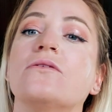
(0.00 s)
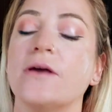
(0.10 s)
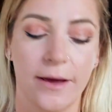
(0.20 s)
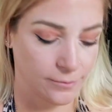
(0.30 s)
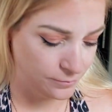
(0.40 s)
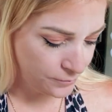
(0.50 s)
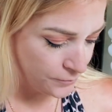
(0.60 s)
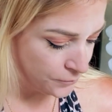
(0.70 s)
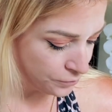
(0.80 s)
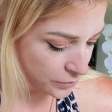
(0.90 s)
Okay,
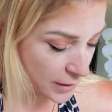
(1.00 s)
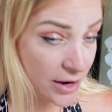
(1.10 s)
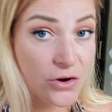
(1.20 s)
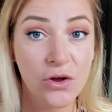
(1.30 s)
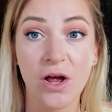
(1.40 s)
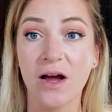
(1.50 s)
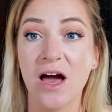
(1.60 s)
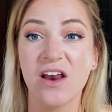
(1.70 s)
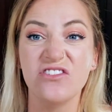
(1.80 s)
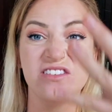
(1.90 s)
and you're gonna
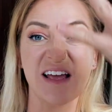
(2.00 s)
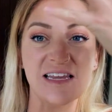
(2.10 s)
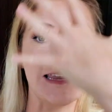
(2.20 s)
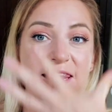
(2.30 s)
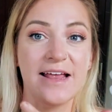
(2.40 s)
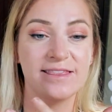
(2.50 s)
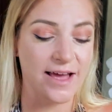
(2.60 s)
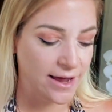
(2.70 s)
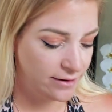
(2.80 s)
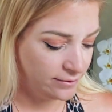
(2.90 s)
kind of just like let
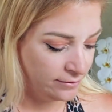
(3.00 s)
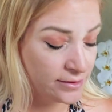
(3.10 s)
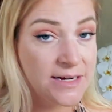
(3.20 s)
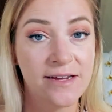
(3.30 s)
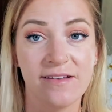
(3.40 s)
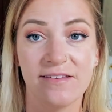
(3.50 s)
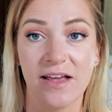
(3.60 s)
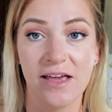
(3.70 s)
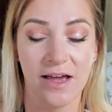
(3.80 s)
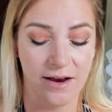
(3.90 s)
that
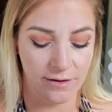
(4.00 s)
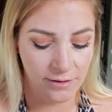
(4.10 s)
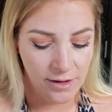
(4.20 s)
sink in.